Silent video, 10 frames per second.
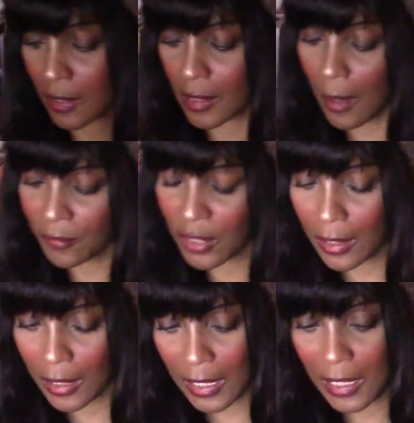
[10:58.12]
there's
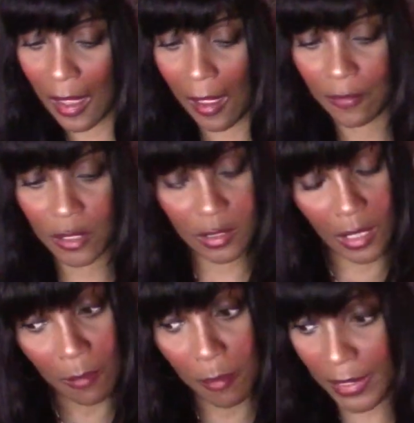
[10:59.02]
something here,
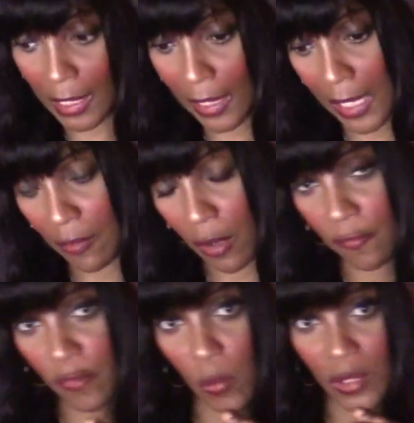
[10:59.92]
somebody here, I
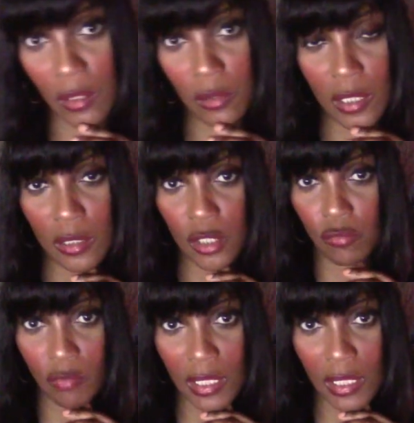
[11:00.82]
feel, when I look at this